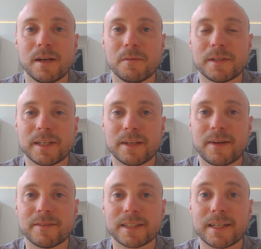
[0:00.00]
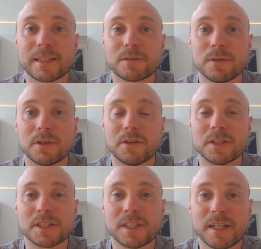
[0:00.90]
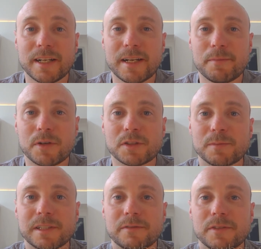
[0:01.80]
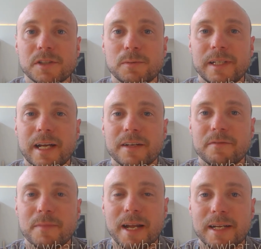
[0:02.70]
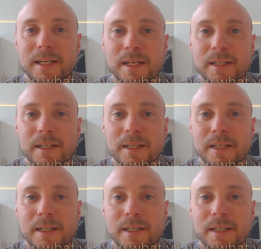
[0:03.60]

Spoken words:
We're thinking of having the next one on a Sunday, possibly the first weekend of May,